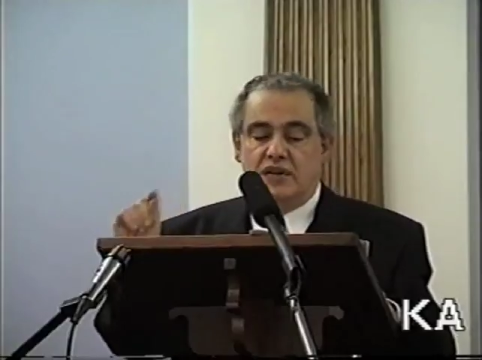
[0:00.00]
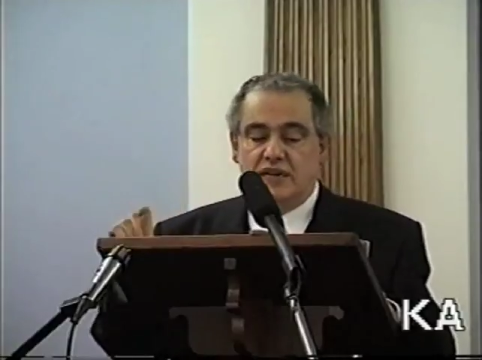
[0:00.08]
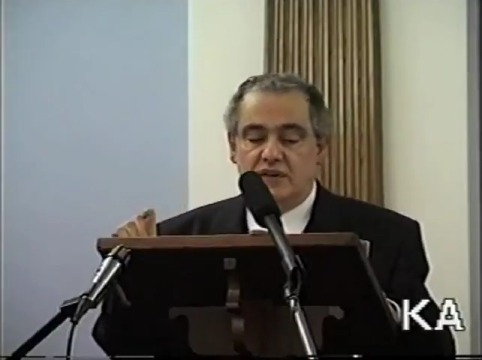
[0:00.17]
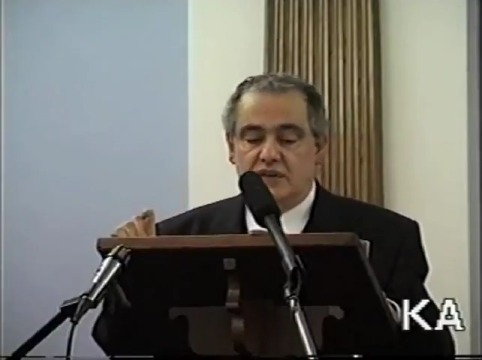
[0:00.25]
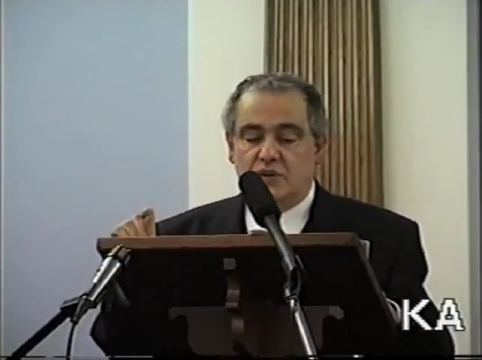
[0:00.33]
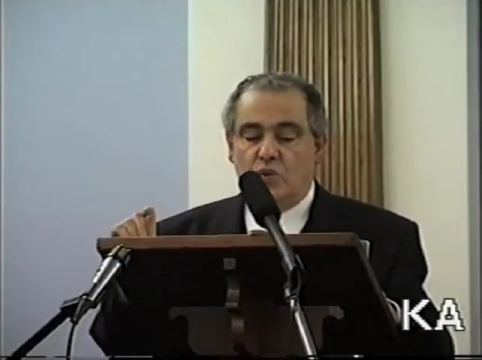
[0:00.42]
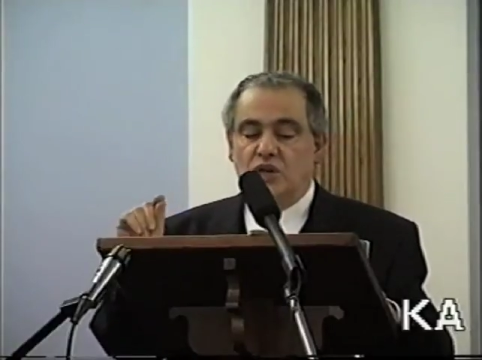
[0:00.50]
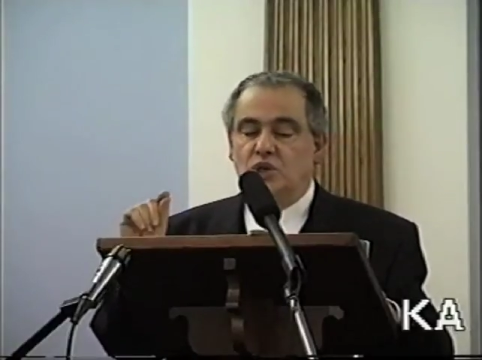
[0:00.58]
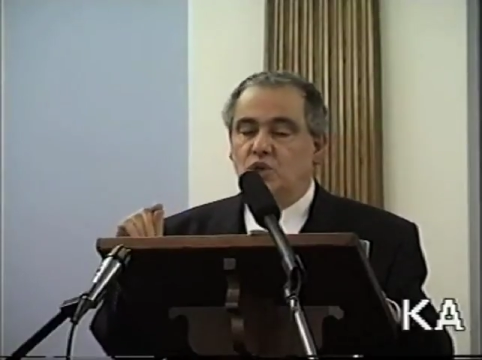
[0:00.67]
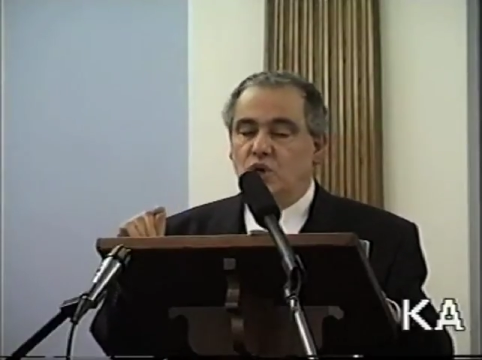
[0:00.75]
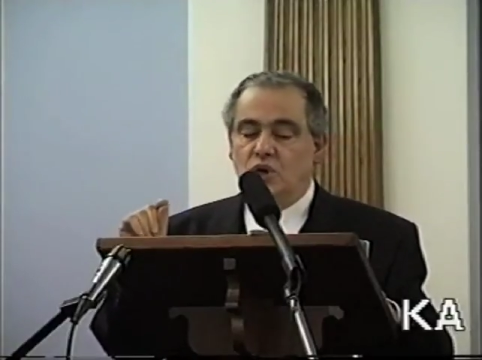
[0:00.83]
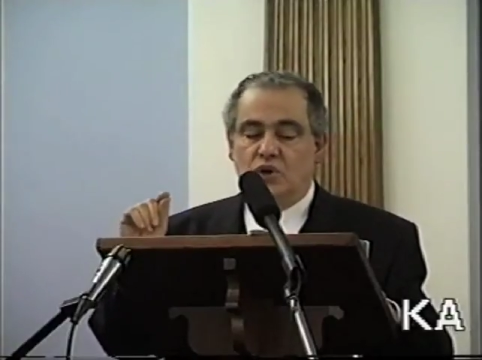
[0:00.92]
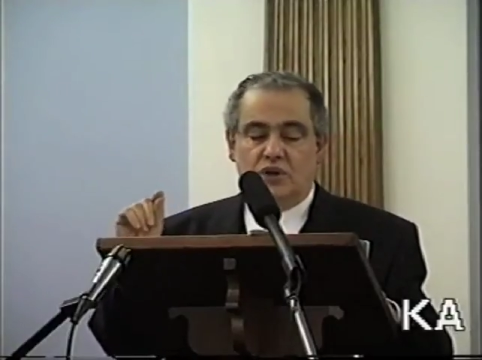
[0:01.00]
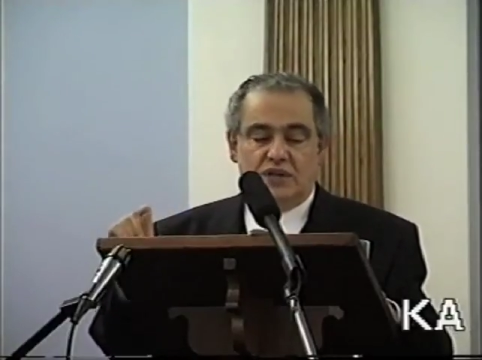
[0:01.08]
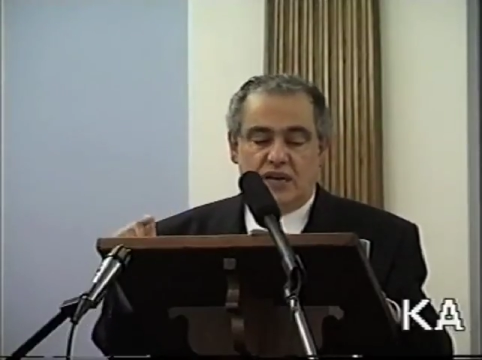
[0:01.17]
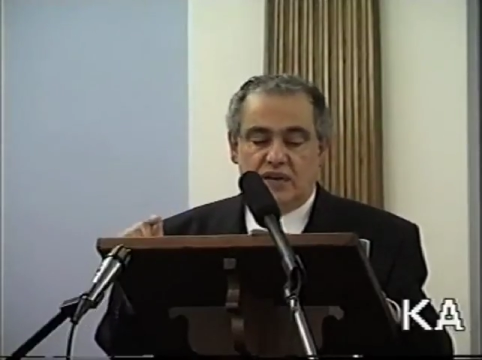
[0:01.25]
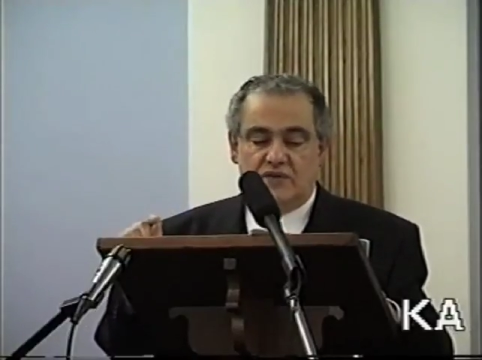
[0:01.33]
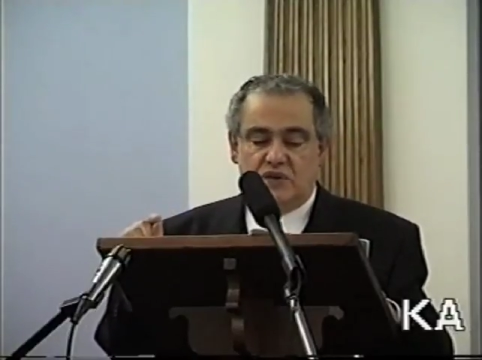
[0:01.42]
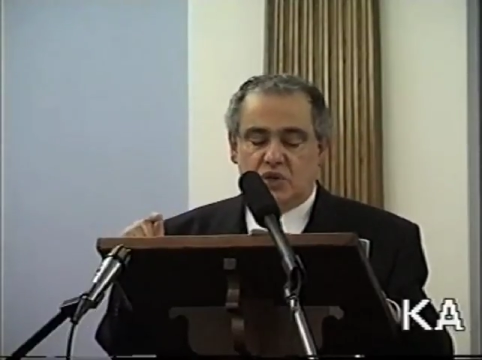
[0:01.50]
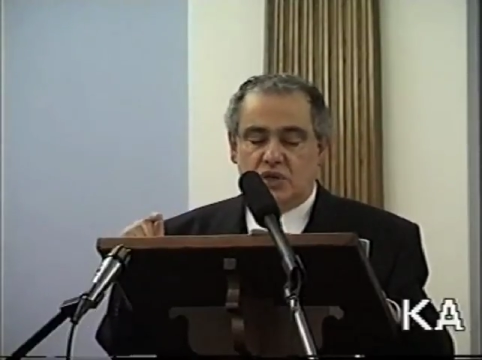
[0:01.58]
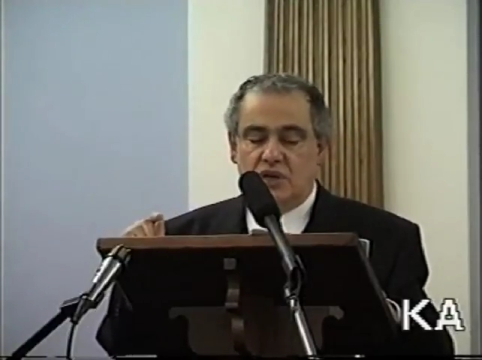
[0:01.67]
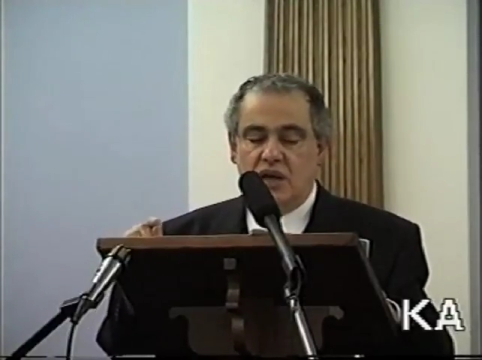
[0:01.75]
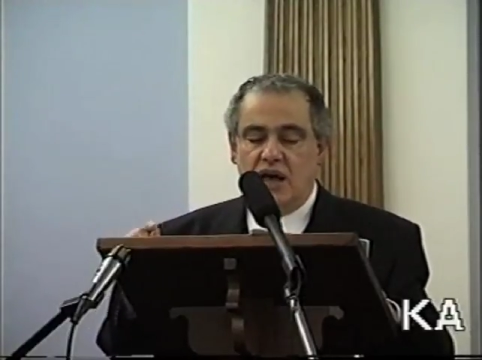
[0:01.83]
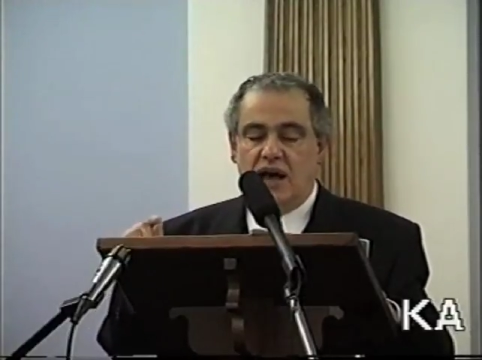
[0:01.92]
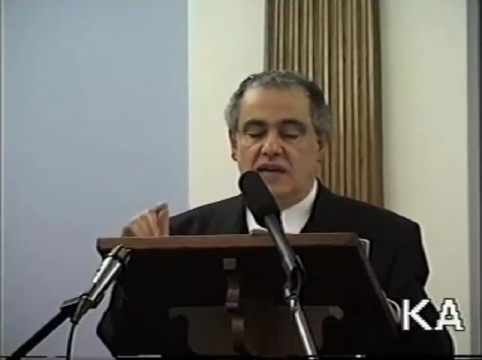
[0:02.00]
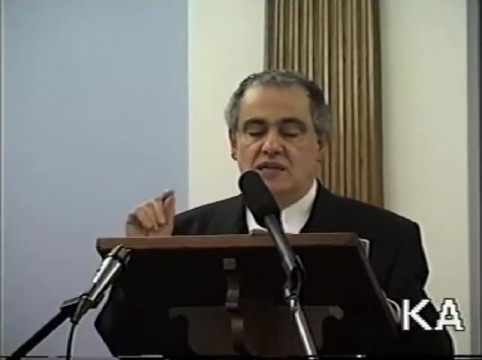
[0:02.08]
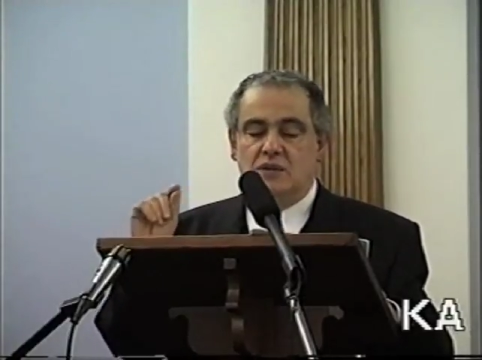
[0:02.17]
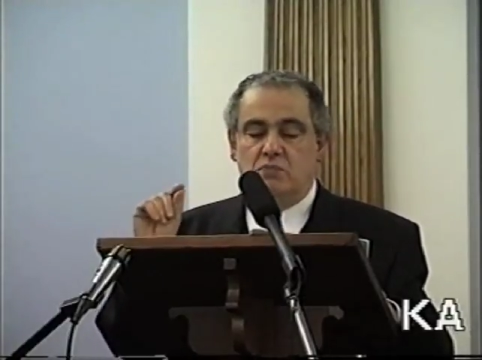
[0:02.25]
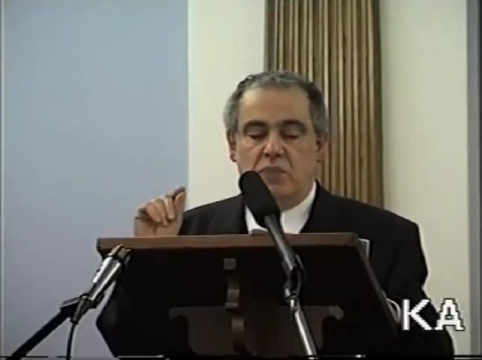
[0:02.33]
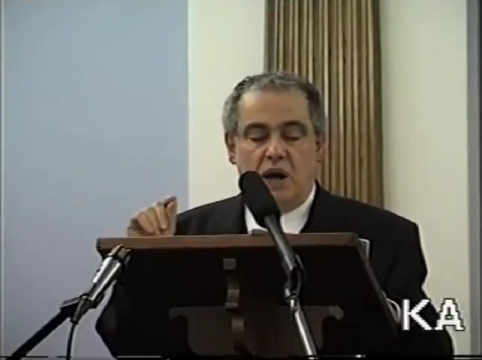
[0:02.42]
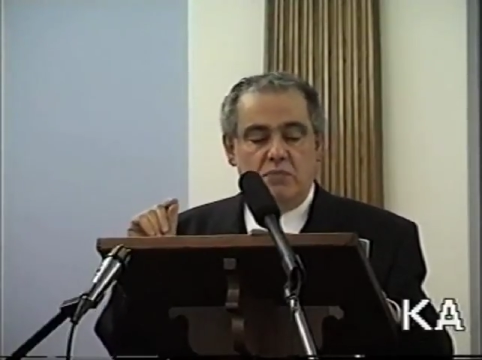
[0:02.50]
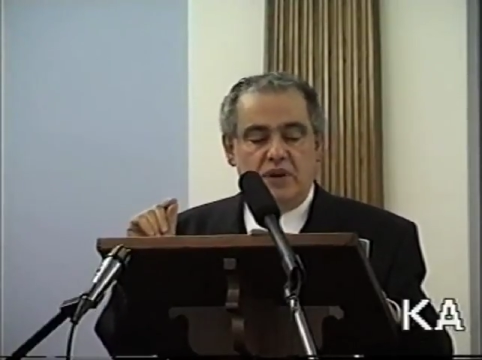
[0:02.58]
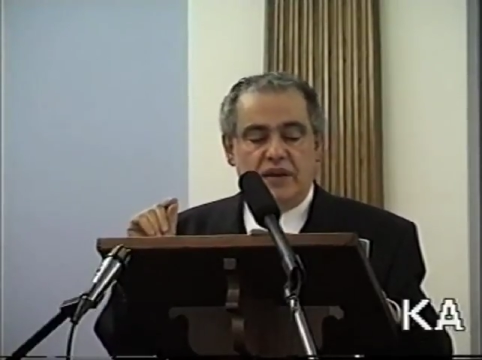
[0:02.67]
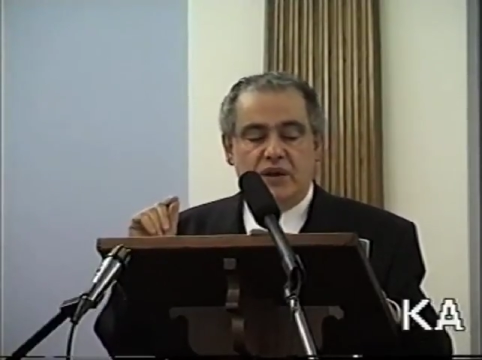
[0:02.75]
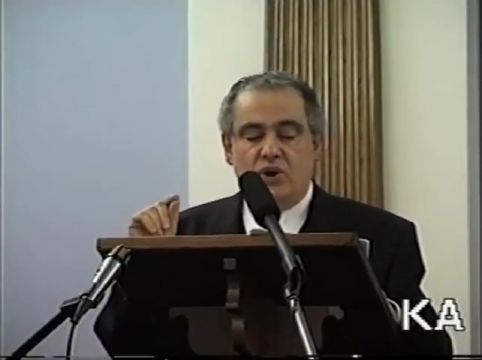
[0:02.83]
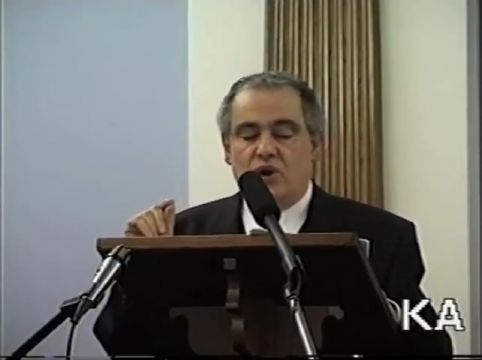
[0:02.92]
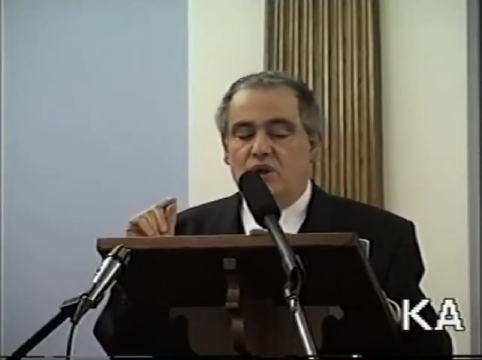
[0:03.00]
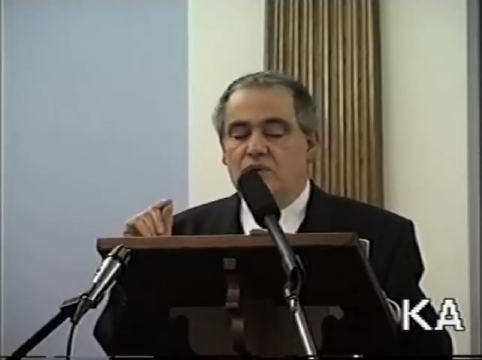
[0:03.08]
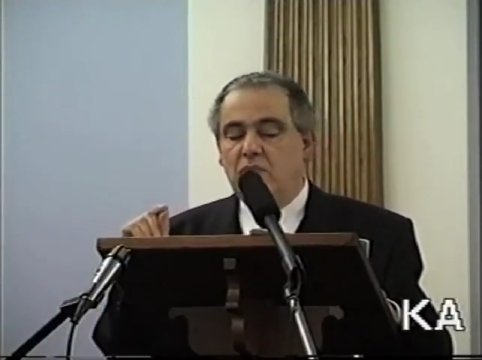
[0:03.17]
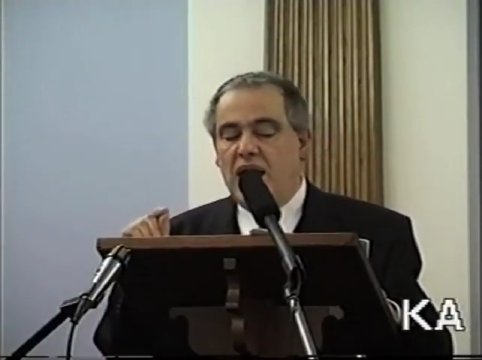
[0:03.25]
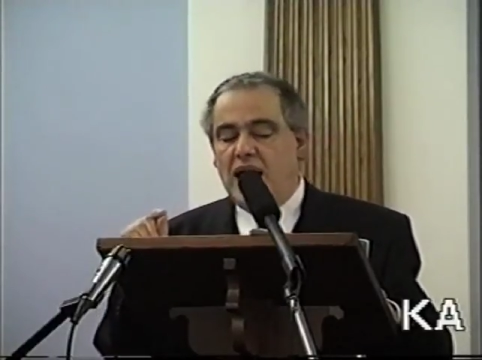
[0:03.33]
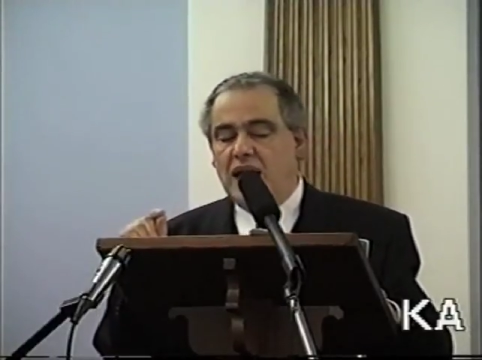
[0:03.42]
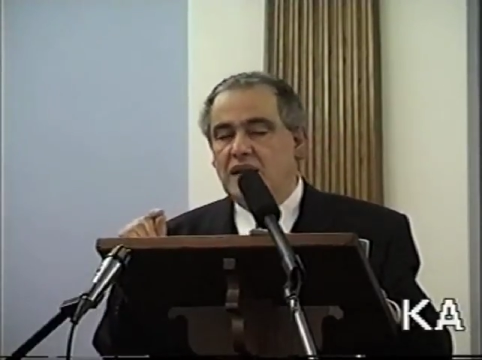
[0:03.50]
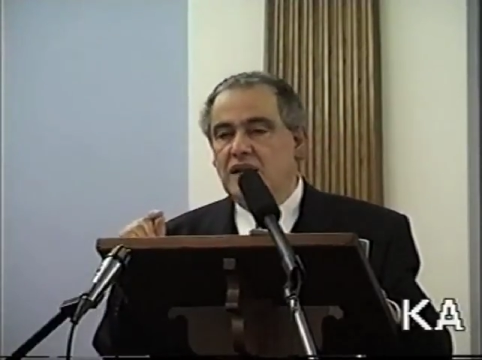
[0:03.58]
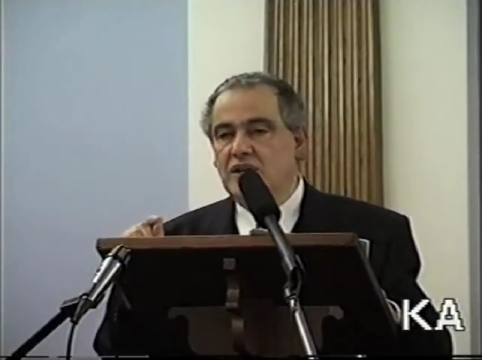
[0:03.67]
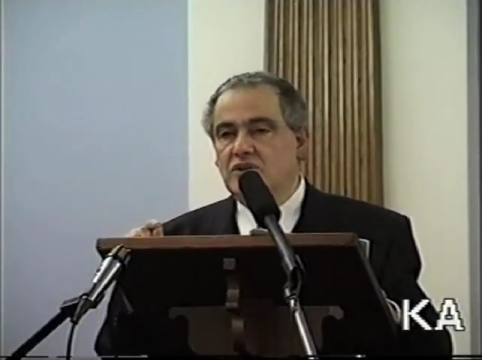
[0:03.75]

Clinton was shown on television as a bumbling old man